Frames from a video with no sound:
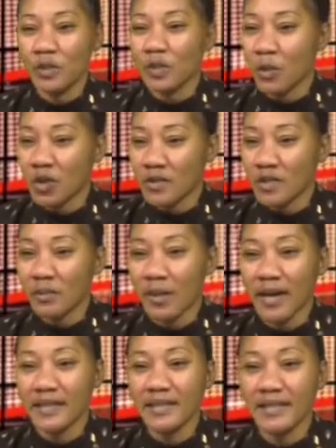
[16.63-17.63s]
sponsored
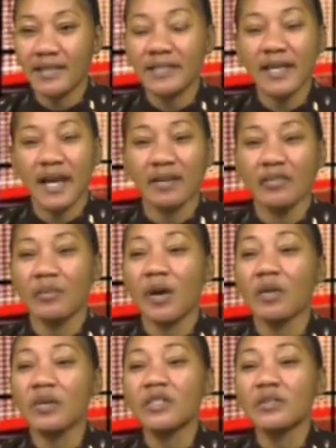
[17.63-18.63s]
by TN Tech, the
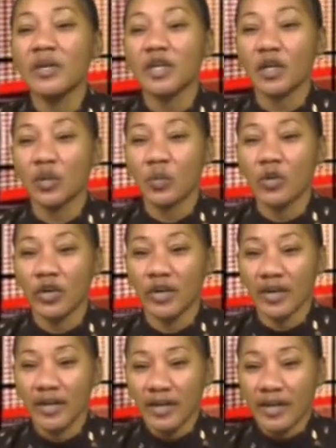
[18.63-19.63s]
power to make it work.